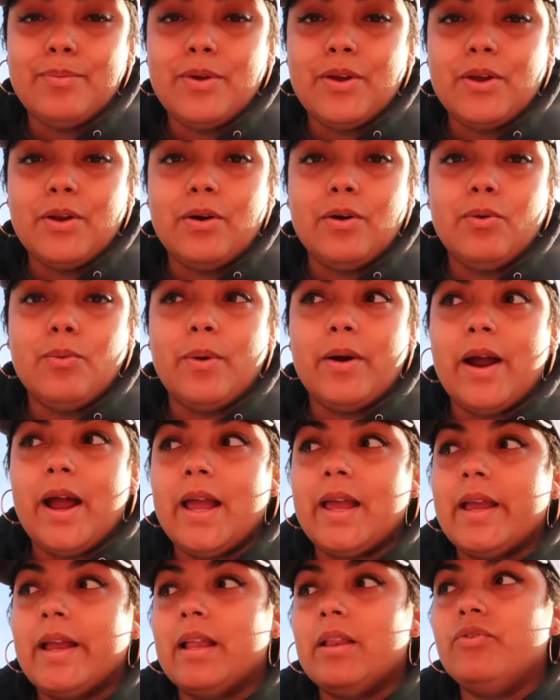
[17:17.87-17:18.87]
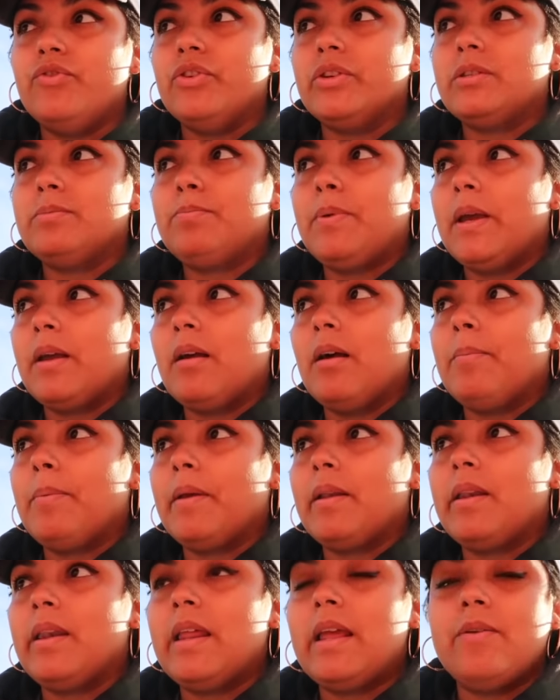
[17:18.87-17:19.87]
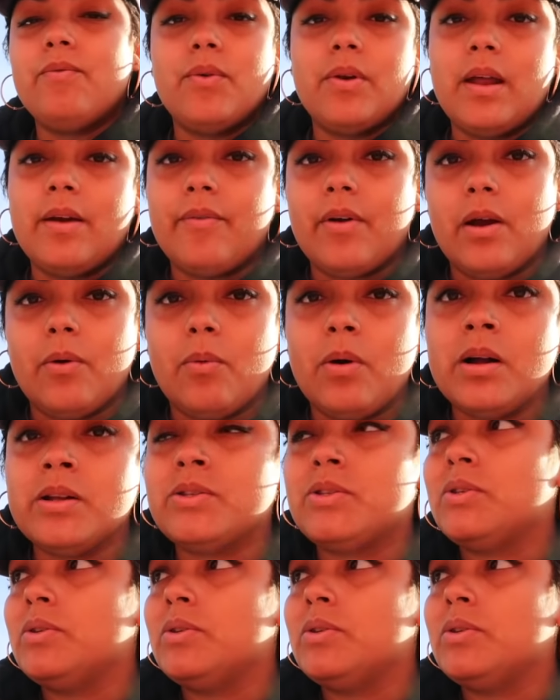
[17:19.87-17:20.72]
you know, where I can just pick up and leave whenever I want